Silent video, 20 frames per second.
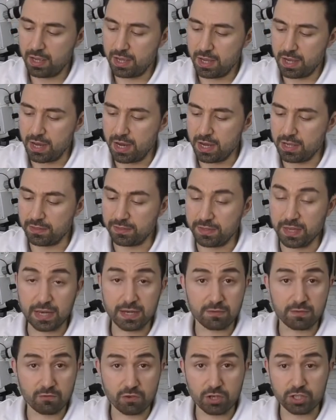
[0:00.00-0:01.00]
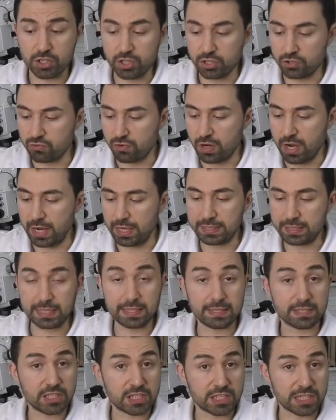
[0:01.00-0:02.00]
and then rinsing, drying,
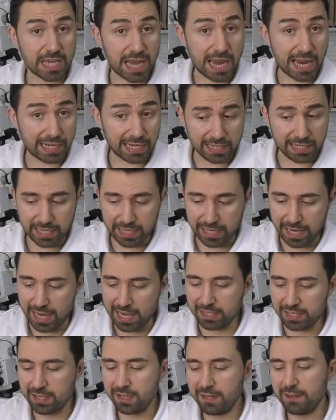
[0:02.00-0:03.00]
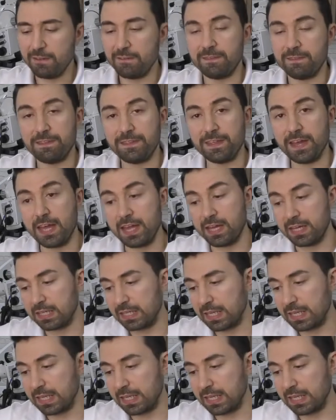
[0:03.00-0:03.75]
then silane again, then